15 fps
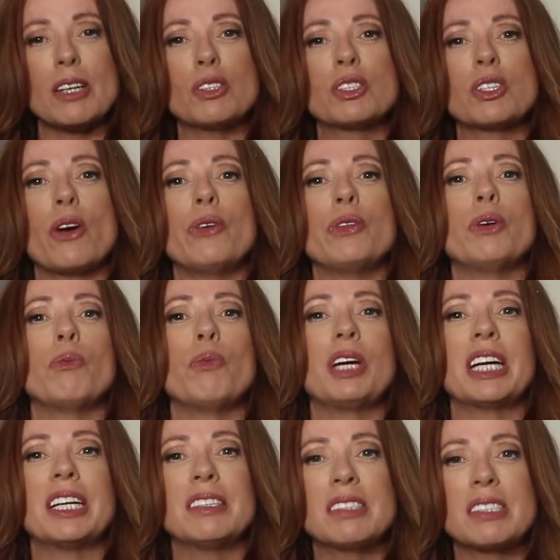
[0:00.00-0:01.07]
so that we
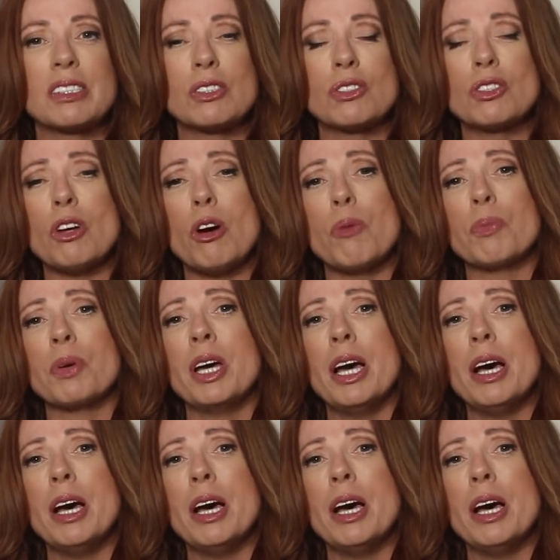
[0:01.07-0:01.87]
can stop